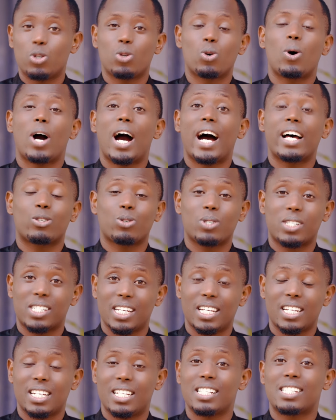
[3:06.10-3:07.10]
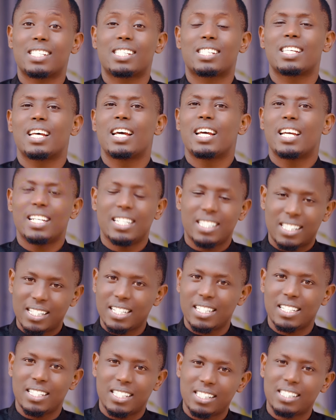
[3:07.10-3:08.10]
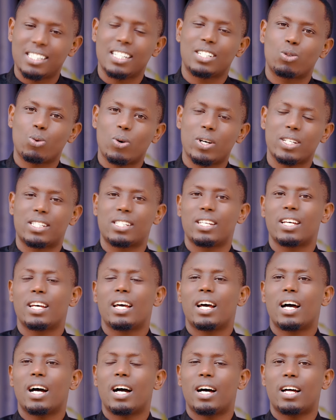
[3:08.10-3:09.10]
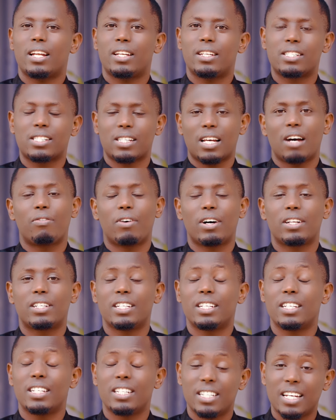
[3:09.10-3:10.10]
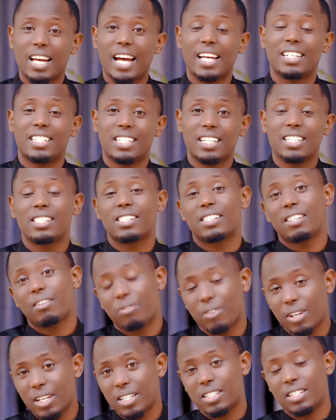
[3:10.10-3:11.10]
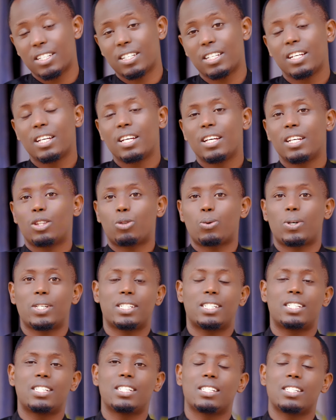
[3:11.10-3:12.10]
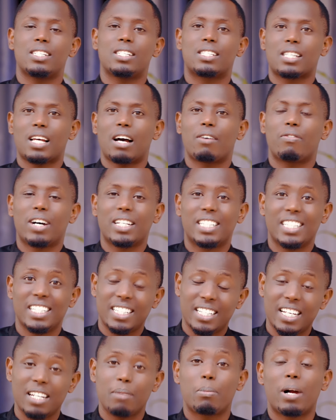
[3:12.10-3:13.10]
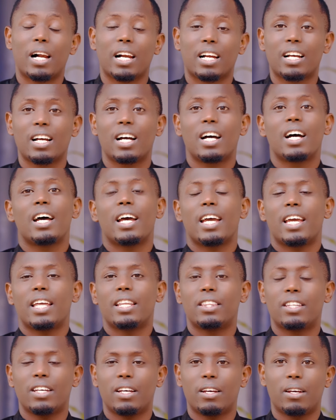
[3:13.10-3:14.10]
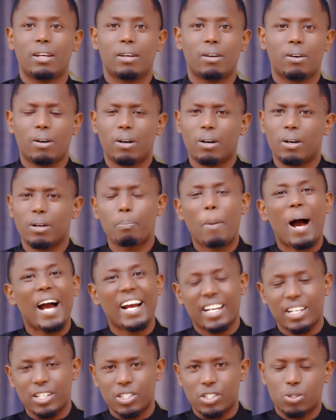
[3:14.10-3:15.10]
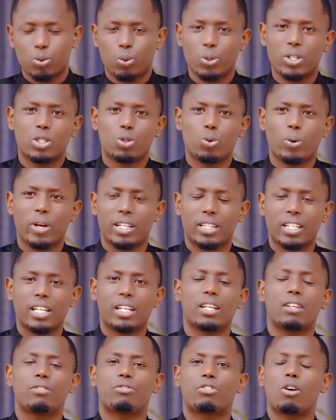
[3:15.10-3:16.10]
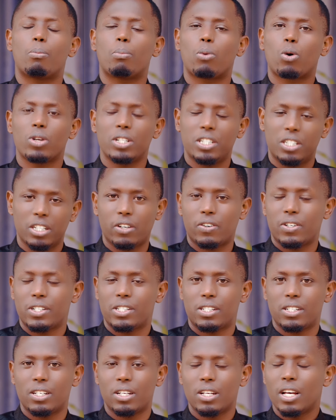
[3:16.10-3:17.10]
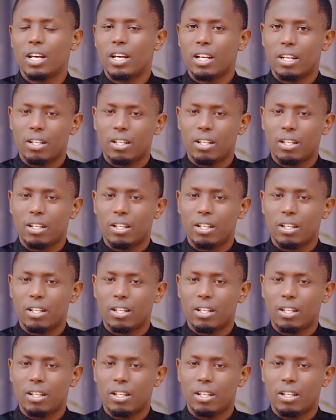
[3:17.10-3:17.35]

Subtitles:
You know, as we said, this is the disease that was discovered in 1970. It was discovered in Denmark in the monkeys which were taken from DRC,